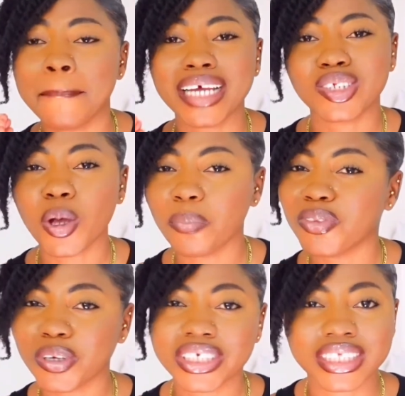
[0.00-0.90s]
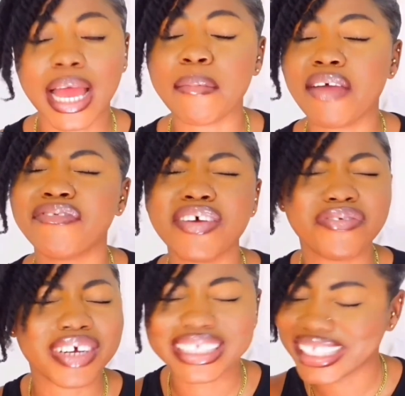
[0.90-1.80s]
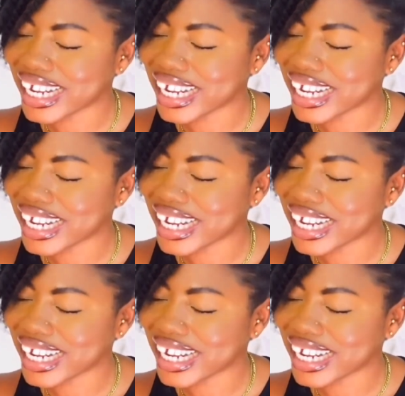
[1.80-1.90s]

My top notch style, my favorite